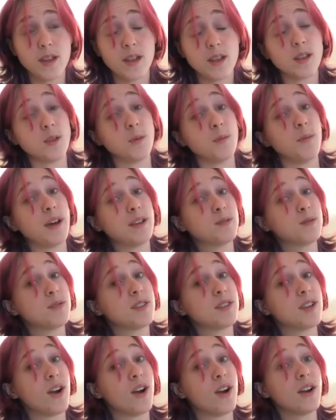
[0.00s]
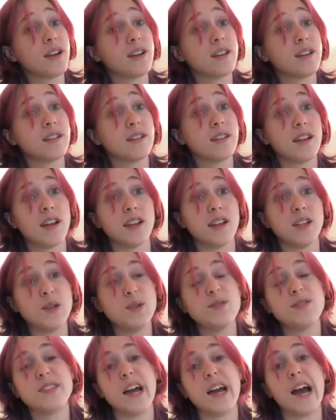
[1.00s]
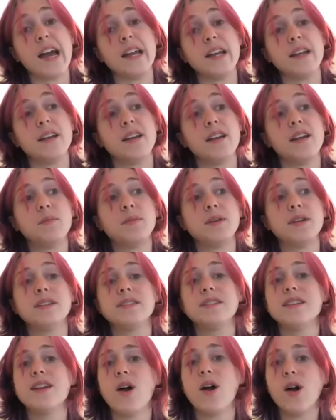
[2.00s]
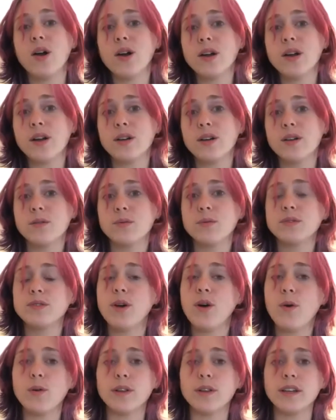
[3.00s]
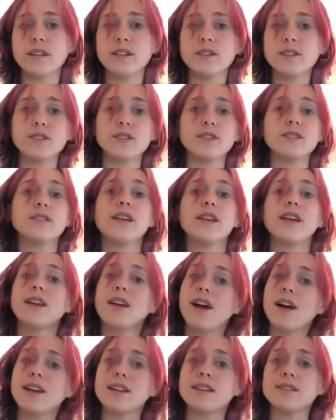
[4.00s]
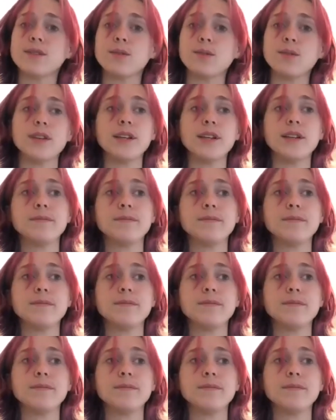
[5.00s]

You mess with the ark and you died because the ark was holy, just like God is holy.